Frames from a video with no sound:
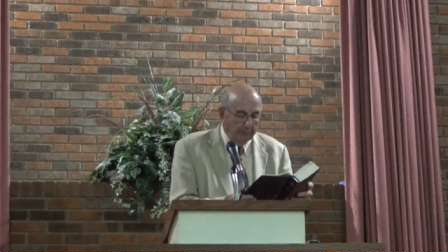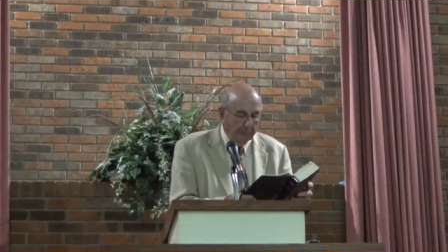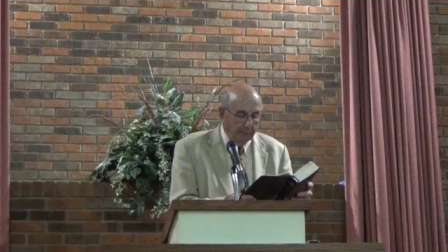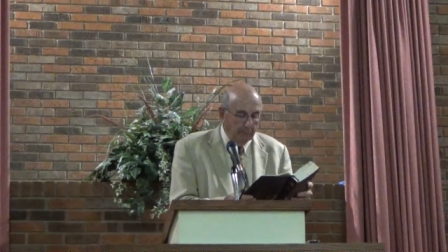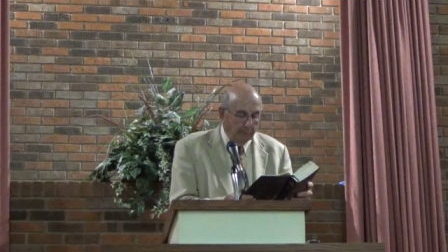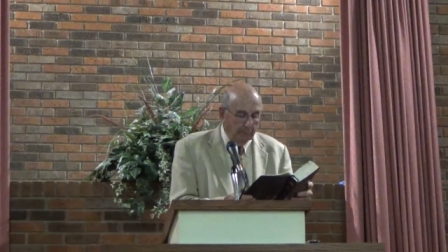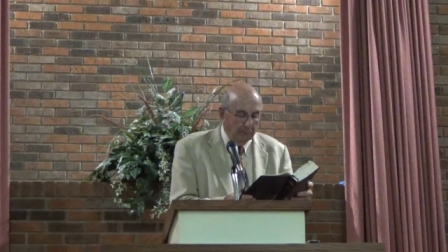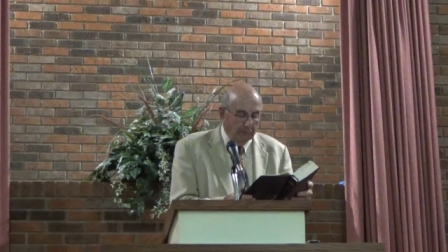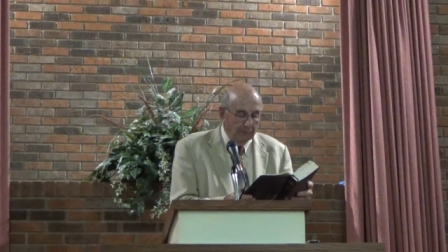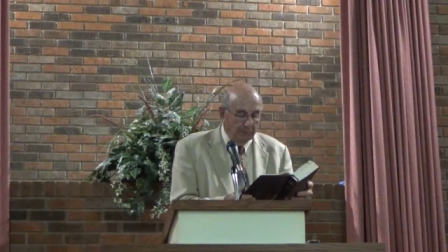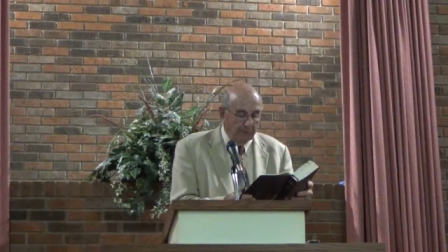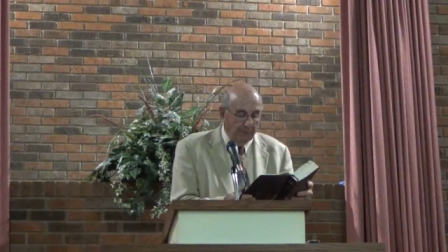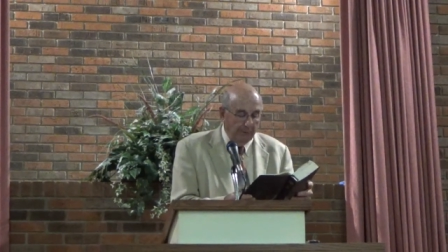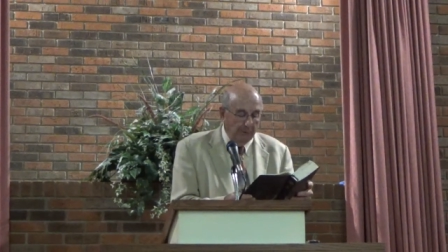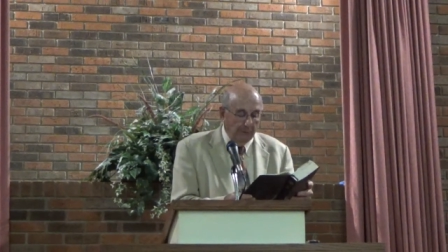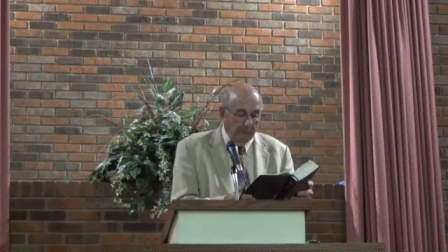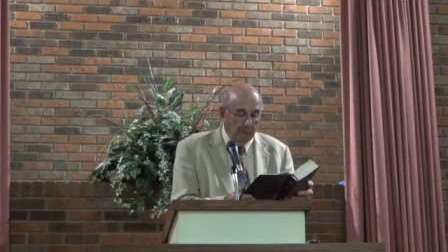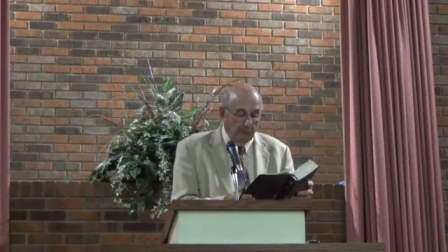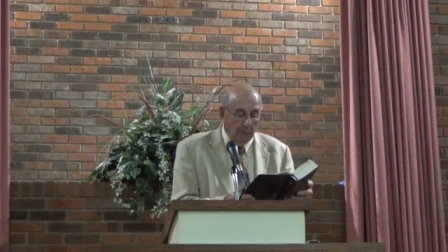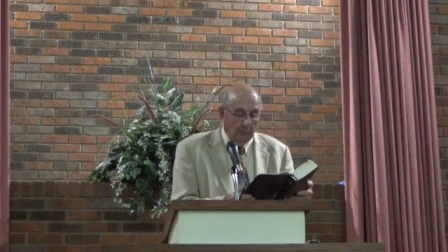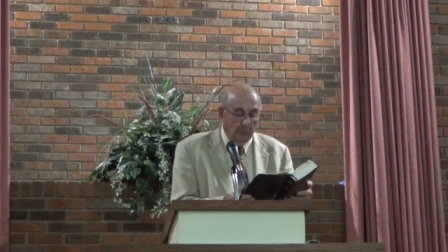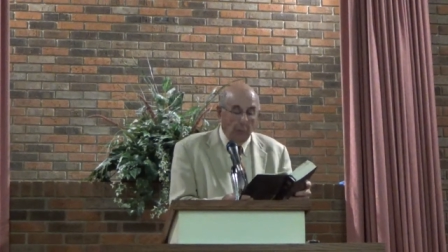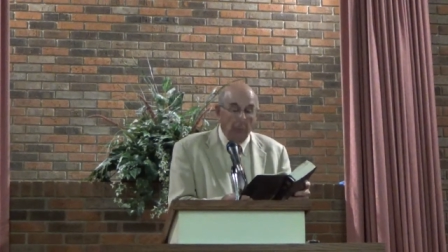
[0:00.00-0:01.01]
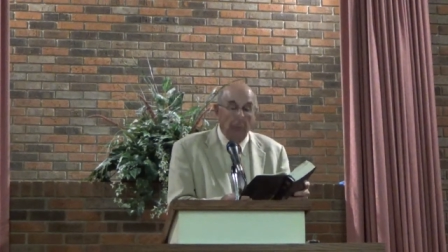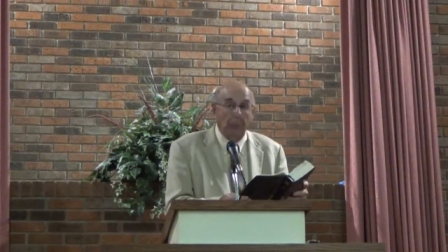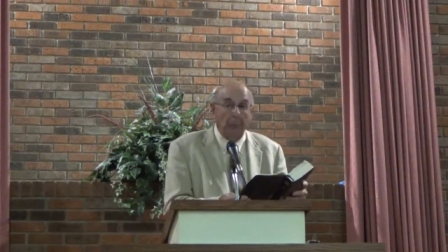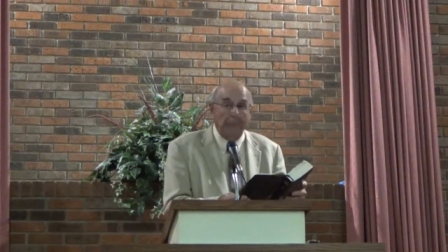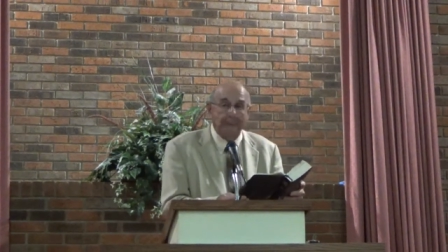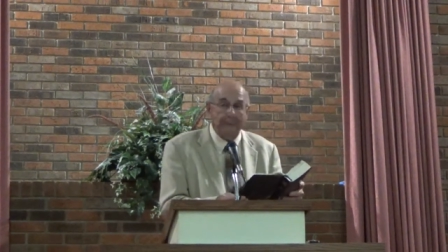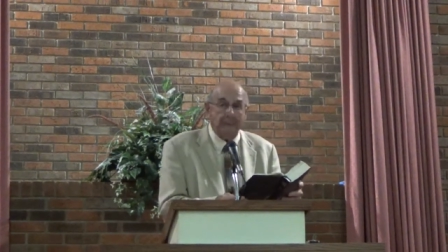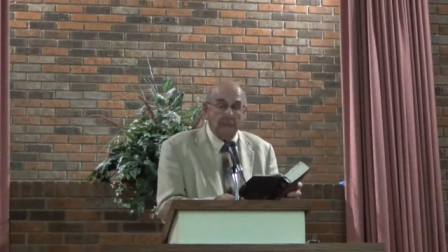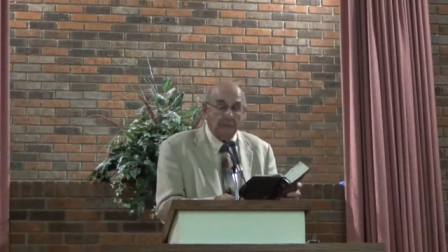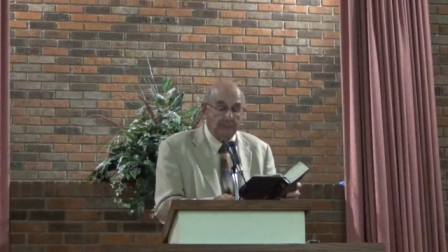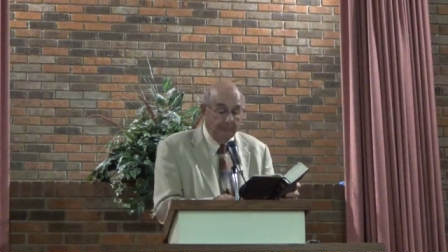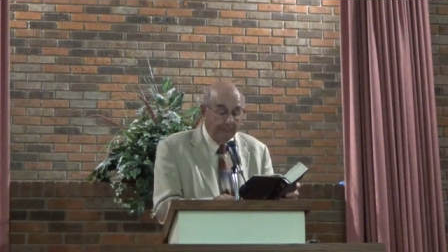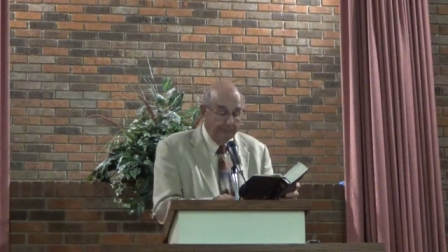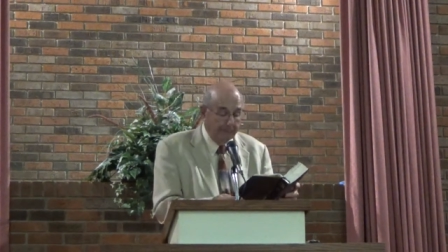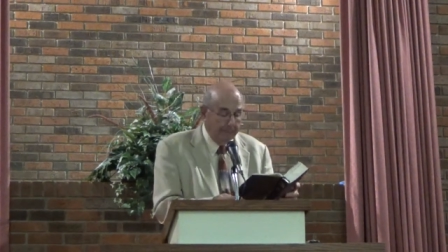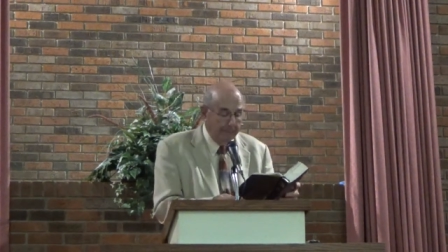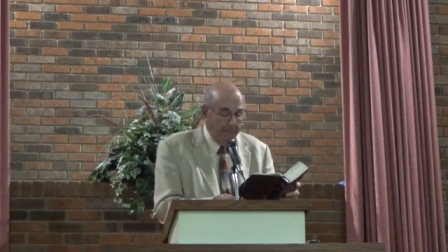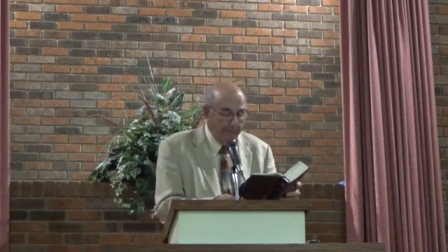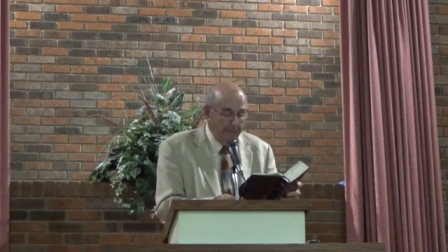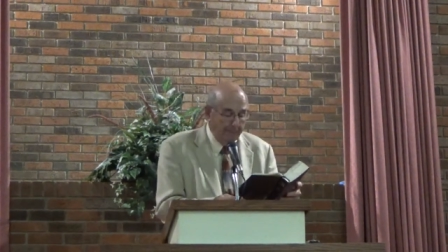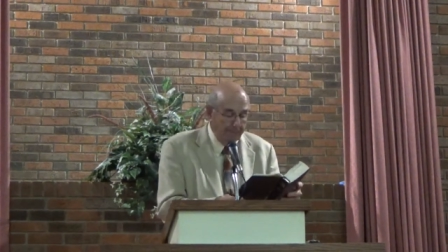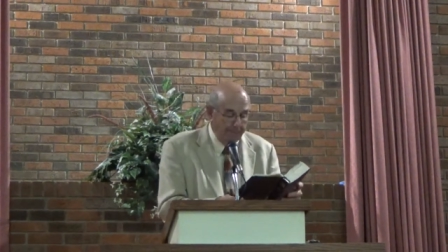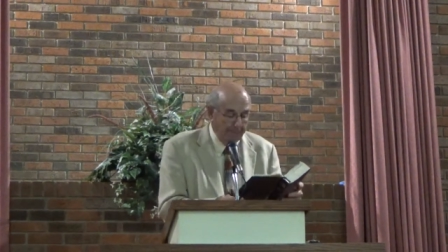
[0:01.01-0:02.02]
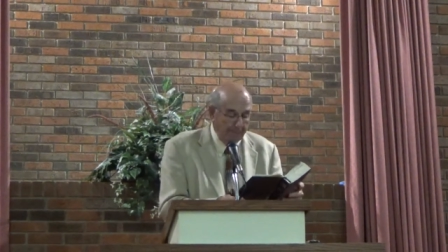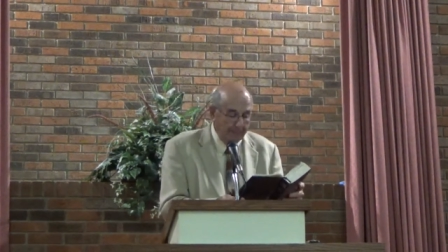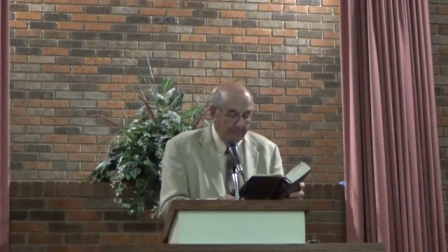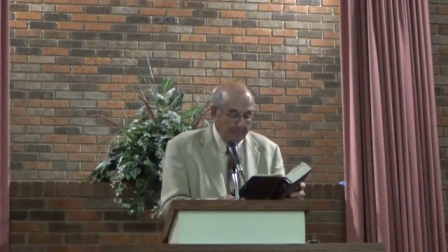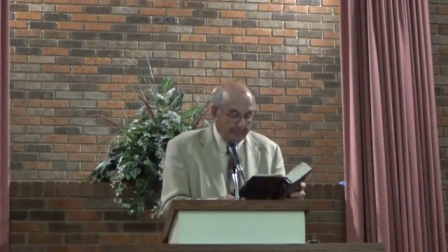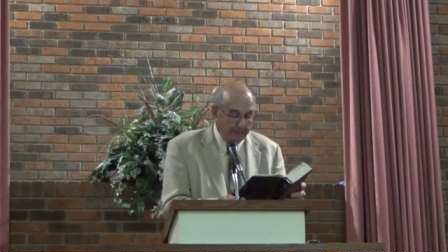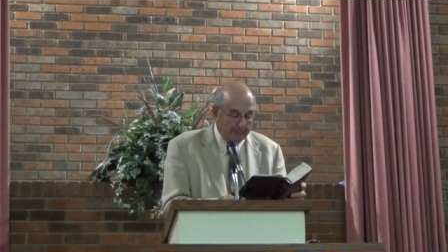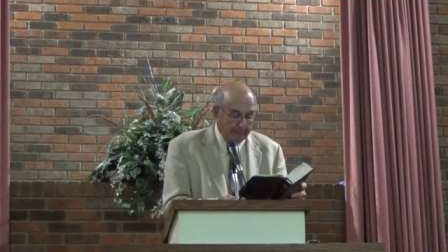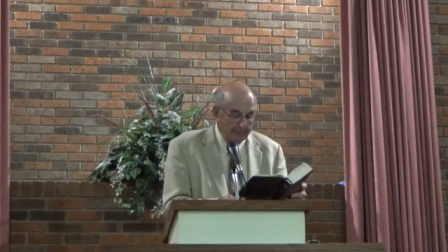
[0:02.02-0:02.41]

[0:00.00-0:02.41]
and there was found no more place for them.